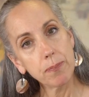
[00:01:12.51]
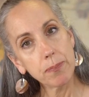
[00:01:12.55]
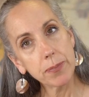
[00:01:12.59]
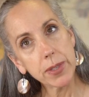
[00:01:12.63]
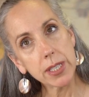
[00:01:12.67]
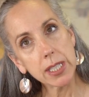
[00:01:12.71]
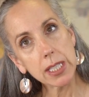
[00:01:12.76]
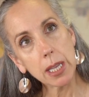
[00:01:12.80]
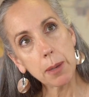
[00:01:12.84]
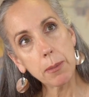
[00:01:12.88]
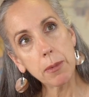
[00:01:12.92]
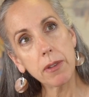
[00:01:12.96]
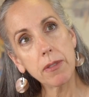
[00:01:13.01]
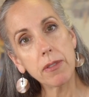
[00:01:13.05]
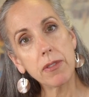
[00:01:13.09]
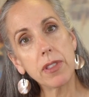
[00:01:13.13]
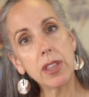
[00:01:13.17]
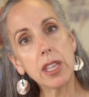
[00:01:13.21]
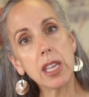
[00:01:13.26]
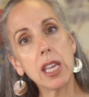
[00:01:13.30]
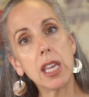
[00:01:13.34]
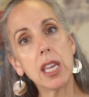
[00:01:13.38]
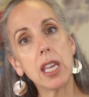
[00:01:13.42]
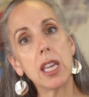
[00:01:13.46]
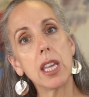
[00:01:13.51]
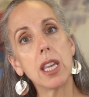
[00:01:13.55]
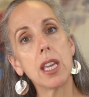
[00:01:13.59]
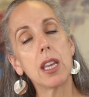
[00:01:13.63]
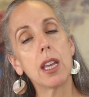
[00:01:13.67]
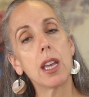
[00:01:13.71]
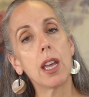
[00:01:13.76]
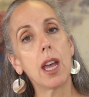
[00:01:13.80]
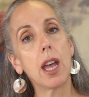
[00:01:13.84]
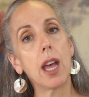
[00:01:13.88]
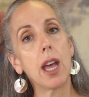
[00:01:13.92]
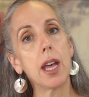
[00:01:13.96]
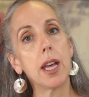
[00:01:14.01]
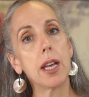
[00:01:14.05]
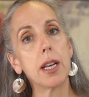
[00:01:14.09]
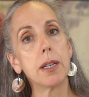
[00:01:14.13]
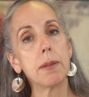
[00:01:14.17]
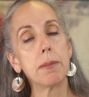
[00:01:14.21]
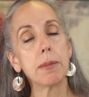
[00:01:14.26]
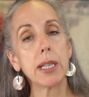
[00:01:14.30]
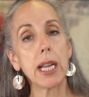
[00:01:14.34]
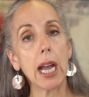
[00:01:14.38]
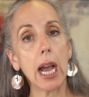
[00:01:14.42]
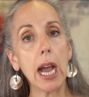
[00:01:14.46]
some of the
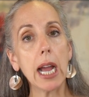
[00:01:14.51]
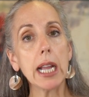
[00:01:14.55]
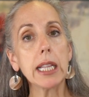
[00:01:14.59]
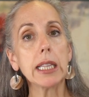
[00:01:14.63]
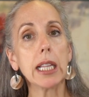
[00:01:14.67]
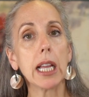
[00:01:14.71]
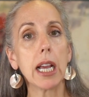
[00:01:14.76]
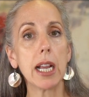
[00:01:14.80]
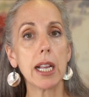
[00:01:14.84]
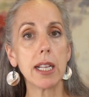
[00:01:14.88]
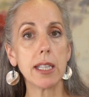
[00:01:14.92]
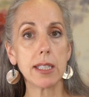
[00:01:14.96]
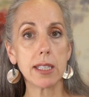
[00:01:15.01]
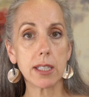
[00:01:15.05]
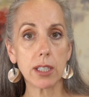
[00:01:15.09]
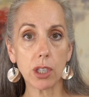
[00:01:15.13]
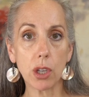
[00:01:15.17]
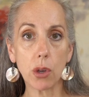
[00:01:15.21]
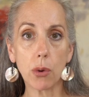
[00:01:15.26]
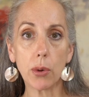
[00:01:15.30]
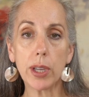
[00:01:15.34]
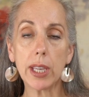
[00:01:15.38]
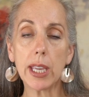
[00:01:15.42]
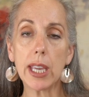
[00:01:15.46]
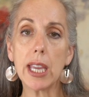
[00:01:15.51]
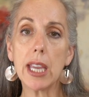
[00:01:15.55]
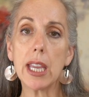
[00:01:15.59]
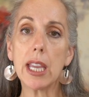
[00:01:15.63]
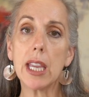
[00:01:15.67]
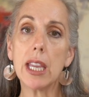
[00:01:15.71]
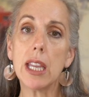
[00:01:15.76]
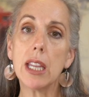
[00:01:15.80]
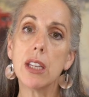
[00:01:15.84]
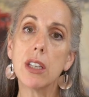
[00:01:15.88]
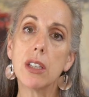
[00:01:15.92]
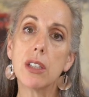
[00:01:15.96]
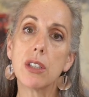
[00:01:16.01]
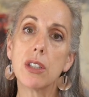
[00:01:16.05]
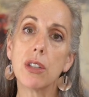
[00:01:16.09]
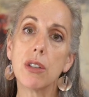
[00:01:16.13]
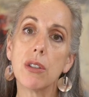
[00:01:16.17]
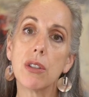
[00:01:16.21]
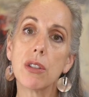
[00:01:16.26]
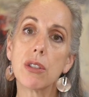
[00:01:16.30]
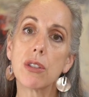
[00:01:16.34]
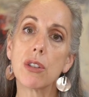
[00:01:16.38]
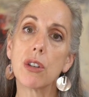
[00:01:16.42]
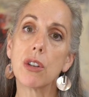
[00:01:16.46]
guidelines going into
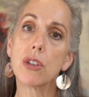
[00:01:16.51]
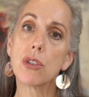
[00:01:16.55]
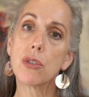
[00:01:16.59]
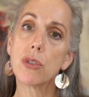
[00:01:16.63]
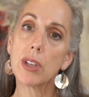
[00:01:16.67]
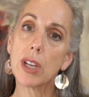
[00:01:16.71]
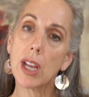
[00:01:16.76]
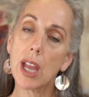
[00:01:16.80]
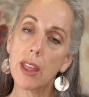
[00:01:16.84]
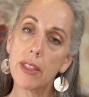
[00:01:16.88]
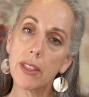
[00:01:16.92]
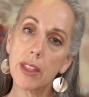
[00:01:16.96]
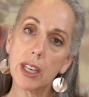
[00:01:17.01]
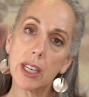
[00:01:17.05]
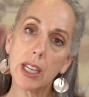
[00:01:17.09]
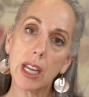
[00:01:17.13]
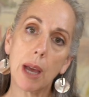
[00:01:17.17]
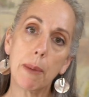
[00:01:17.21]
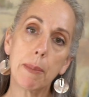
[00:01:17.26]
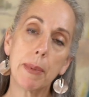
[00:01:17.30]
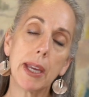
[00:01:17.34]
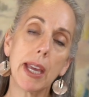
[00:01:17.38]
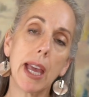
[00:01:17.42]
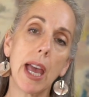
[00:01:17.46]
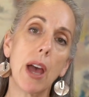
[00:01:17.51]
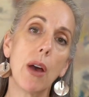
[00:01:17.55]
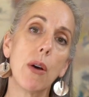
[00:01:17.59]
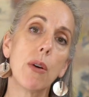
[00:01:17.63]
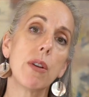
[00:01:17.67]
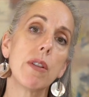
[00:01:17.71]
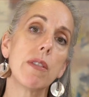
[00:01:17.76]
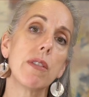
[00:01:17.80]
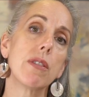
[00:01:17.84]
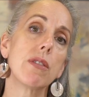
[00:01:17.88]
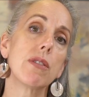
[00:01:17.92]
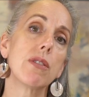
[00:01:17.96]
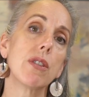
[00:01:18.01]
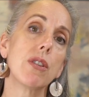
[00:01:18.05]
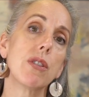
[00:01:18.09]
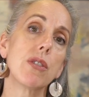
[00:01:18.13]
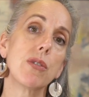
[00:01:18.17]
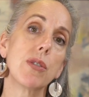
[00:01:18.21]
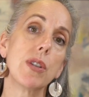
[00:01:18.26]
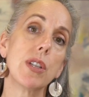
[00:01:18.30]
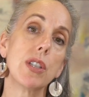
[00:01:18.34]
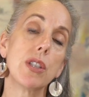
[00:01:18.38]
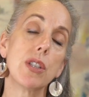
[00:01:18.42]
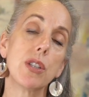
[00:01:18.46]
the surgery and then coming out of the
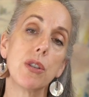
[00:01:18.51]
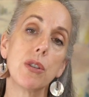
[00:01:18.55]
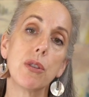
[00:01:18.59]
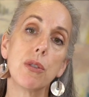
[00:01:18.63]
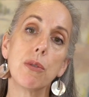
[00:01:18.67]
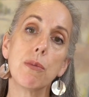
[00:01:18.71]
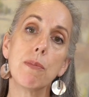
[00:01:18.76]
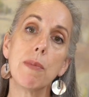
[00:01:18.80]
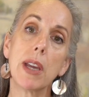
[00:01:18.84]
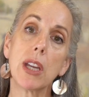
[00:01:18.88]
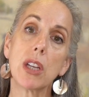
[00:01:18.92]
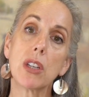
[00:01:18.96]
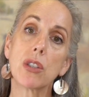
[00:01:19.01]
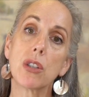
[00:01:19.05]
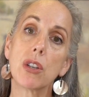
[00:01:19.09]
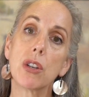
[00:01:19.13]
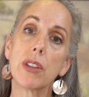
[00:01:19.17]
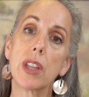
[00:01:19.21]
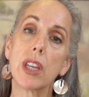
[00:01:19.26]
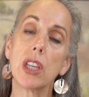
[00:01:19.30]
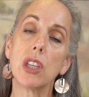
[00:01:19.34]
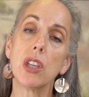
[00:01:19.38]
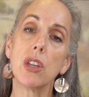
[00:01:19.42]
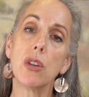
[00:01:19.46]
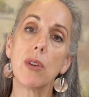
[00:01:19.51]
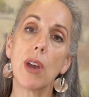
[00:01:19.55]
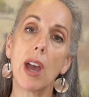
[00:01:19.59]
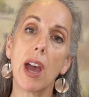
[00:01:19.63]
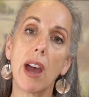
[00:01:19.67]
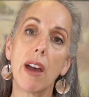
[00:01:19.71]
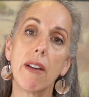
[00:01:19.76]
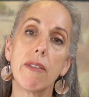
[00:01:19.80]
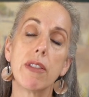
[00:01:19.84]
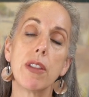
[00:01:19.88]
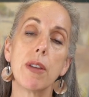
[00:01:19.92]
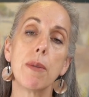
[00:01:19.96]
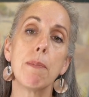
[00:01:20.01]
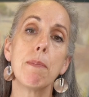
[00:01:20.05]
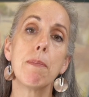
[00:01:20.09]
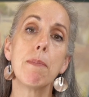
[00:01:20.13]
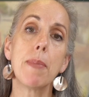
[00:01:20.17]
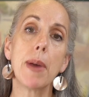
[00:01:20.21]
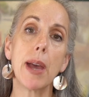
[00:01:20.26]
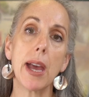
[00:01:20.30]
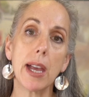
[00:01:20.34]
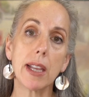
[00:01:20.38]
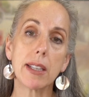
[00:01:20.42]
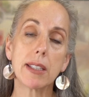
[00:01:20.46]
surgery to make sure that you have the
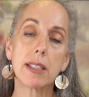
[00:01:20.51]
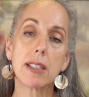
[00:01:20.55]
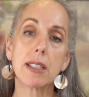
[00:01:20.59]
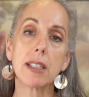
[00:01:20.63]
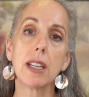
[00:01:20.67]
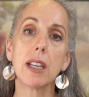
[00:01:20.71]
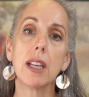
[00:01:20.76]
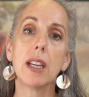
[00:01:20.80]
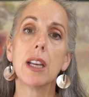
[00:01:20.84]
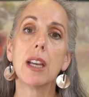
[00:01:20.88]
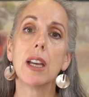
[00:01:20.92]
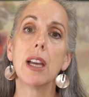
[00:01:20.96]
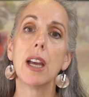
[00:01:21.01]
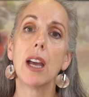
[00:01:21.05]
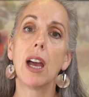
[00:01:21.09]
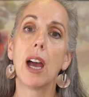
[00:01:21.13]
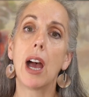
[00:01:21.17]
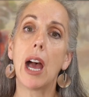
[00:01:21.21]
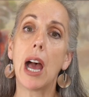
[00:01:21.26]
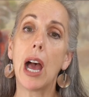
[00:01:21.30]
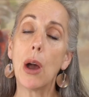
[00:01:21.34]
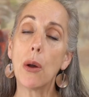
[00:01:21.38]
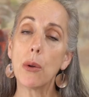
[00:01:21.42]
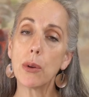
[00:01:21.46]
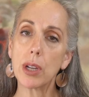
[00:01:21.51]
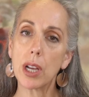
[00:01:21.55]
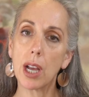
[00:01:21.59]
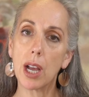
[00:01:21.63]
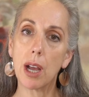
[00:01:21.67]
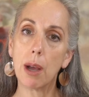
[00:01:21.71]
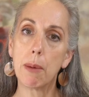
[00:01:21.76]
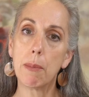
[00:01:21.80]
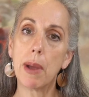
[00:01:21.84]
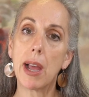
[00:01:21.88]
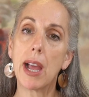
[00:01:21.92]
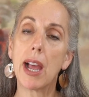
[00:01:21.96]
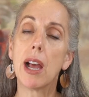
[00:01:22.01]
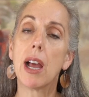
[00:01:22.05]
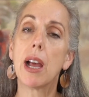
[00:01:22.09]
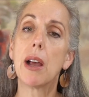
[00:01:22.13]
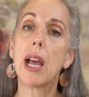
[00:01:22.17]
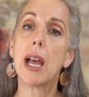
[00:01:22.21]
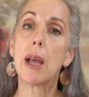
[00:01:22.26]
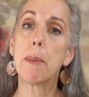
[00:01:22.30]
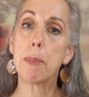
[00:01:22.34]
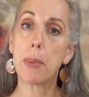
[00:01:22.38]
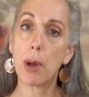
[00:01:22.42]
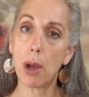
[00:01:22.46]
best outcome
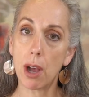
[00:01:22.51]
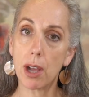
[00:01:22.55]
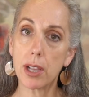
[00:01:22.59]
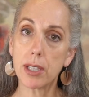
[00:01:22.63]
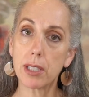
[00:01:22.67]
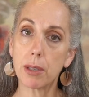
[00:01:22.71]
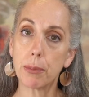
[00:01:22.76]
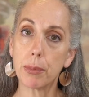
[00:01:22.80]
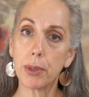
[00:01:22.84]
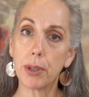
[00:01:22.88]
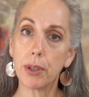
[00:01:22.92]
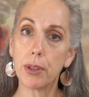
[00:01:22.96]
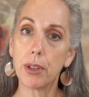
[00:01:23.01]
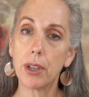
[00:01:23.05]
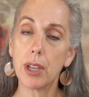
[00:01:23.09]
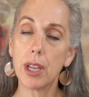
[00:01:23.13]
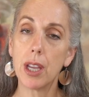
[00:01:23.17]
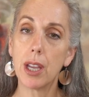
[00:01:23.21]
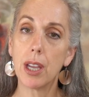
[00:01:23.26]
possible.